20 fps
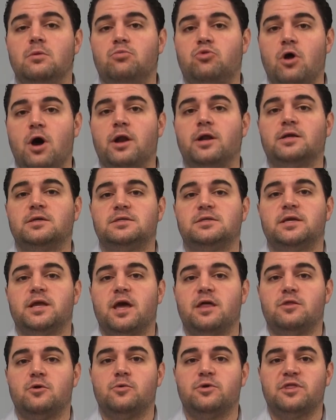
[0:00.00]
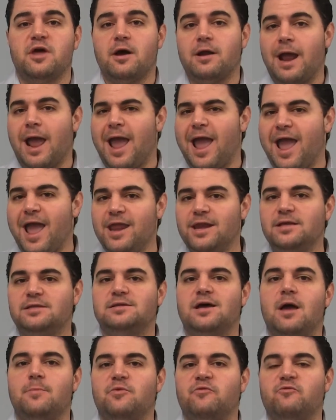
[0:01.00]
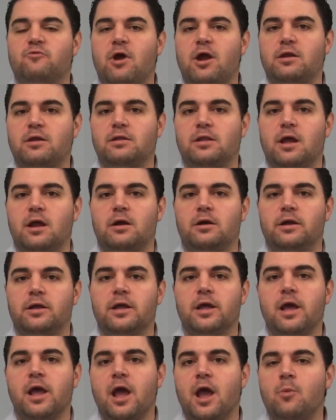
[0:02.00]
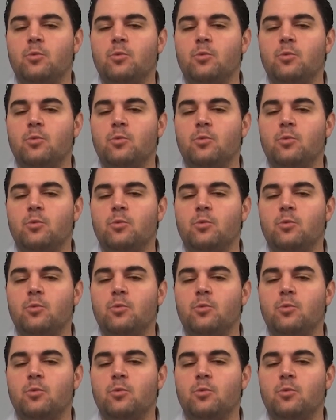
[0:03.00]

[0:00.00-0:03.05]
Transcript: products together without any type of granularity.